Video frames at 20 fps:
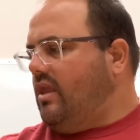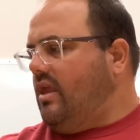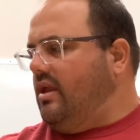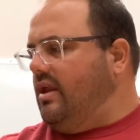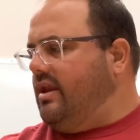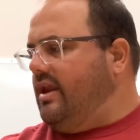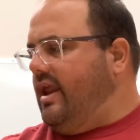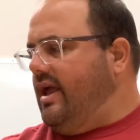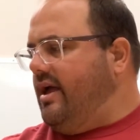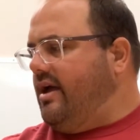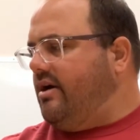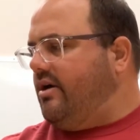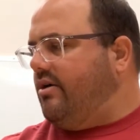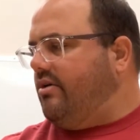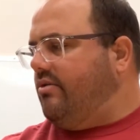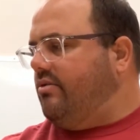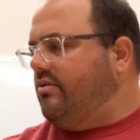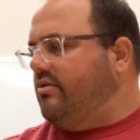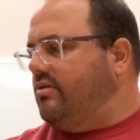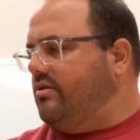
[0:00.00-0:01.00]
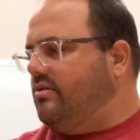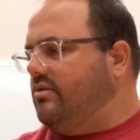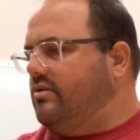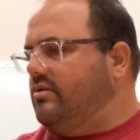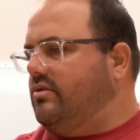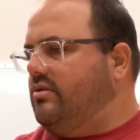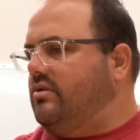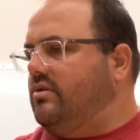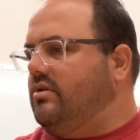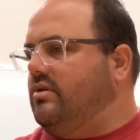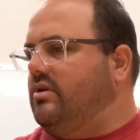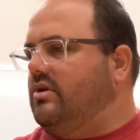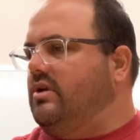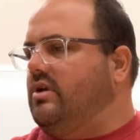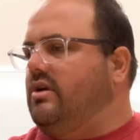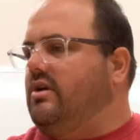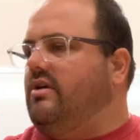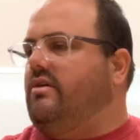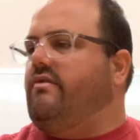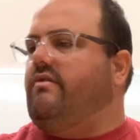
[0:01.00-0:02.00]
Now,
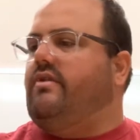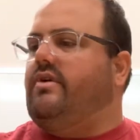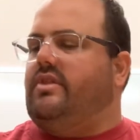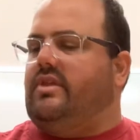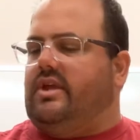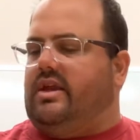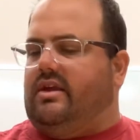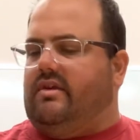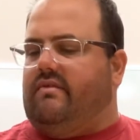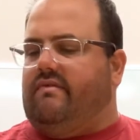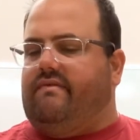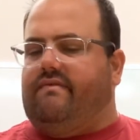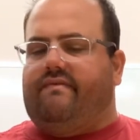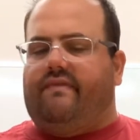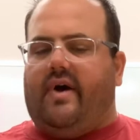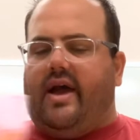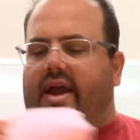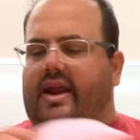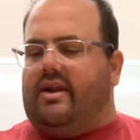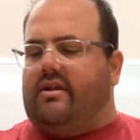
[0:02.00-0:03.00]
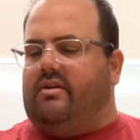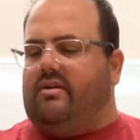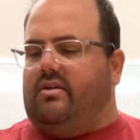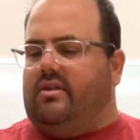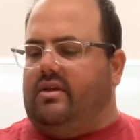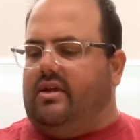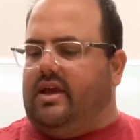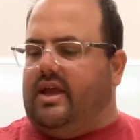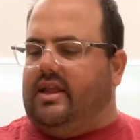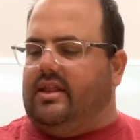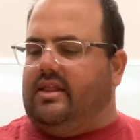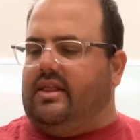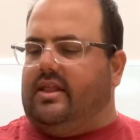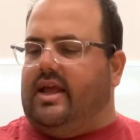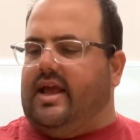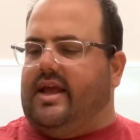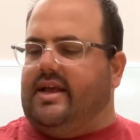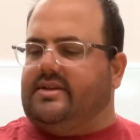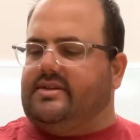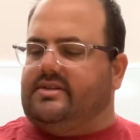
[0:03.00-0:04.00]
for the final and
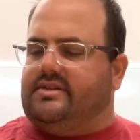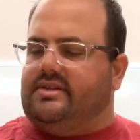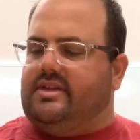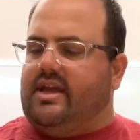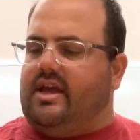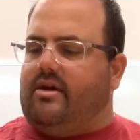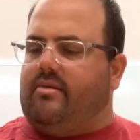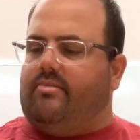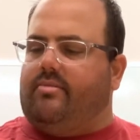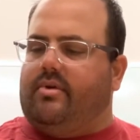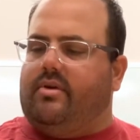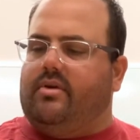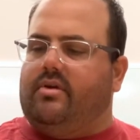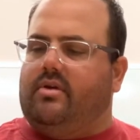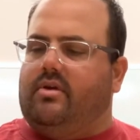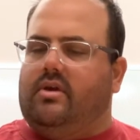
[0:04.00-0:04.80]
last step